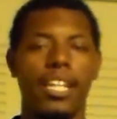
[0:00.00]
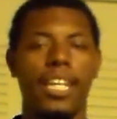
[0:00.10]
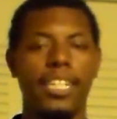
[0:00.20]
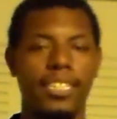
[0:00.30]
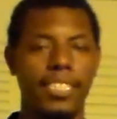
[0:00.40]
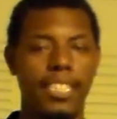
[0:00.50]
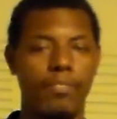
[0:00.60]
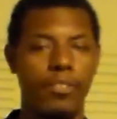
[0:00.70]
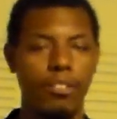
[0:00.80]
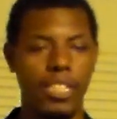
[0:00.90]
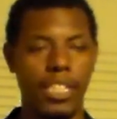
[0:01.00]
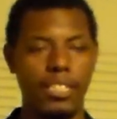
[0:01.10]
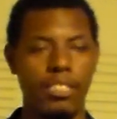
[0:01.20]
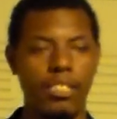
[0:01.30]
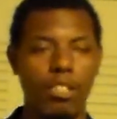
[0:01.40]
like I said a few
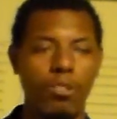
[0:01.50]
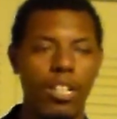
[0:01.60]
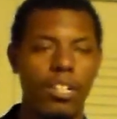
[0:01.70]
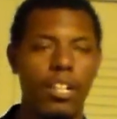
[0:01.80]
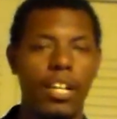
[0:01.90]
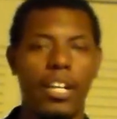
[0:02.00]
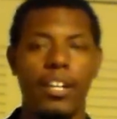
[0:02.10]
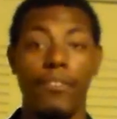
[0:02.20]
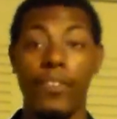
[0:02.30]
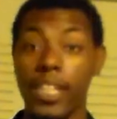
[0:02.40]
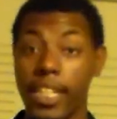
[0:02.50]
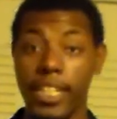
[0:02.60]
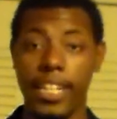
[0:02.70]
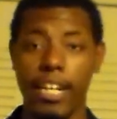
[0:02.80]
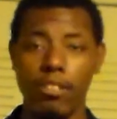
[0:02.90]
seconds ago, our
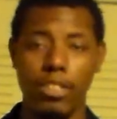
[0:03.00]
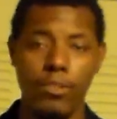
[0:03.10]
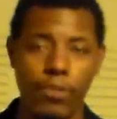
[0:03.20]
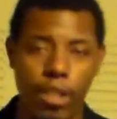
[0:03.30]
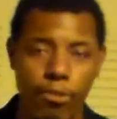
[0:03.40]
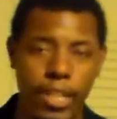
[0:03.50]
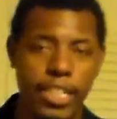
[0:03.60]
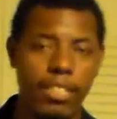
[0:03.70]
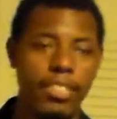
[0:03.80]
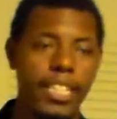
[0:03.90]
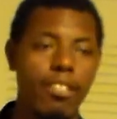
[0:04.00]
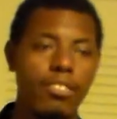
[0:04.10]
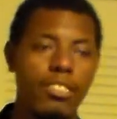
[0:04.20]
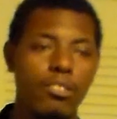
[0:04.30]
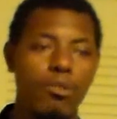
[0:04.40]
fill-in announcer for our regular
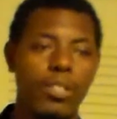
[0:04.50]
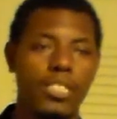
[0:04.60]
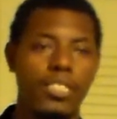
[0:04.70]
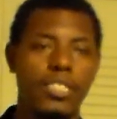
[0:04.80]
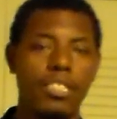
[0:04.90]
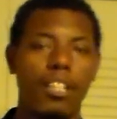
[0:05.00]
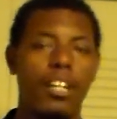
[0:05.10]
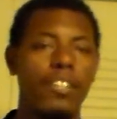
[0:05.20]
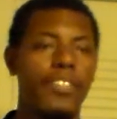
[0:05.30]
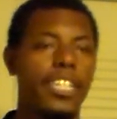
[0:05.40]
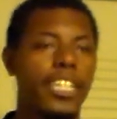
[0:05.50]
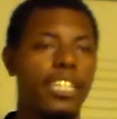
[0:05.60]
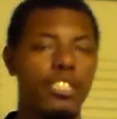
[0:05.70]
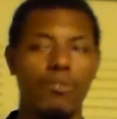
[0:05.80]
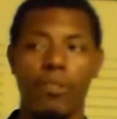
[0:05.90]
announcer, who is still on
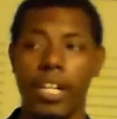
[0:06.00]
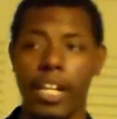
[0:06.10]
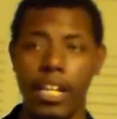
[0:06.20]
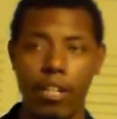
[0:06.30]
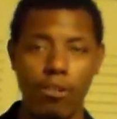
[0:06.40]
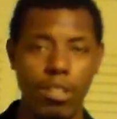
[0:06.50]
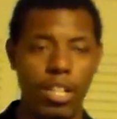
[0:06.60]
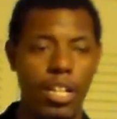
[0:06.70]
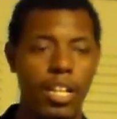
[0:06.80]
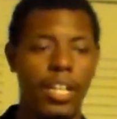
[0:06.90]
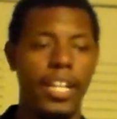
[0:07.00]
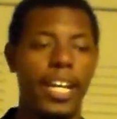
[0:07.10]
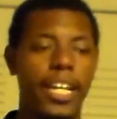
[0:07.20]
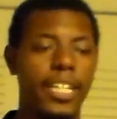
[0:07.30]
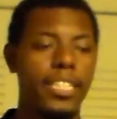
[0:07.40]
vacation right now.
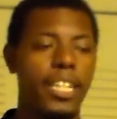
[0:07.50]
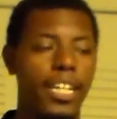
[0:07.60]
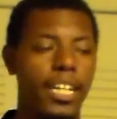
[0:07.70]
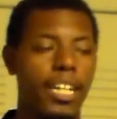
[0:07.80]
And